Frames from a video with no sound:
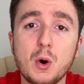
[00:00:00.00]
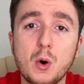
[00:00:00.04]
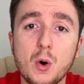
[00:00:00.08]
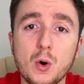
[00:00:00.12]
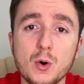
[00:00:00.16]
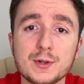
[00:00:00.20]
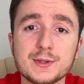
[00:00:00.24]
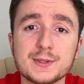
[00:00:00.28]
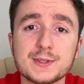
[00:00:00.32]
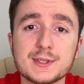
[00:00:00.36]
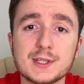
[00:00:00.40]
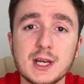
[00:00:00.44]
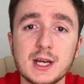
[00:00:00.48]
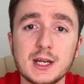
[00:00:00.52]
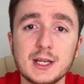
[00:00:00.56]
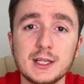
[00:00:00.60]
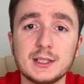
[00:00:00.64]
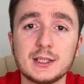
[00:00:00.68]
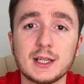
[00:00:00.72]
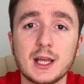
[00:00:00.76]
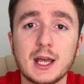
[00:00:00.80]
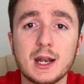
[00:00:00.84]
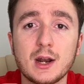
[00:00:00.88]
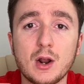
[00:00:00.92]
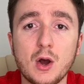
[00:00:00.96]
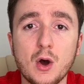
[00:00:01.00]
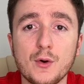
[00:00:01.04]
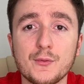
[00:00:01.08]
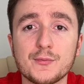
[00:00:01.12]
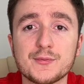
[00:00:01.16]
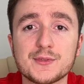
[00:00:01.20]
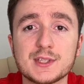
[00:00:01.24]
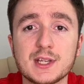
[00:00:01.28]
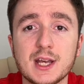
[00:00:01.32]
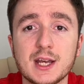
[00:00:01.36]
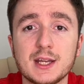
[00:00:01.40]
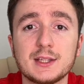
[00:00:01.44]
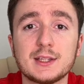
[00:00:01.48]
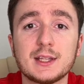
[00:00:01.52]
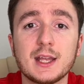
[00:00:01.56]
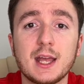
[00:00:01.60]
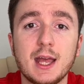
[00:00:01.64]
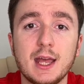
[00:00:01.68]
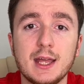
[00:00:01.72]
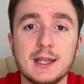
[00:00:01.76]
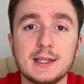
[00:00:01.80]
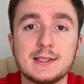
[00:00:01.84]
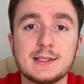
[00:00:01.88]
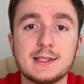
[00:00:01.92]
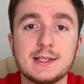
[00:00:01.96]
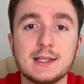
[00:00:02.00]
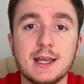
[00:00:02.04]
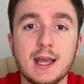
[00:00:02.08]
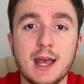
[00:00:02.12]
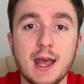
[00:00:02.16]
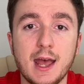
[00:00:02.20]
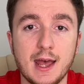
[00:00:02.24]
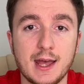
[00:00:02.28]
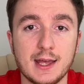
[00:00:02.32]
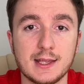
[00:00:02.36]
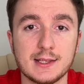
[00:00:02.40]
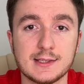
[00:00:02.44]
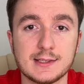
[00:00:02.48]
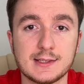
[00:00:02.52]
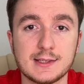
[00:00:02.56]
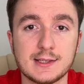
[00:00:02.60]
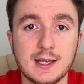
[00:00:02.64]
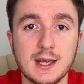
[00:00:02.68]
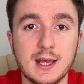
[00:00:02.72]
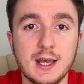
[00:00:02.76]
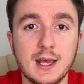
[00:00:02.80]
on-site and off-site Etsy ads.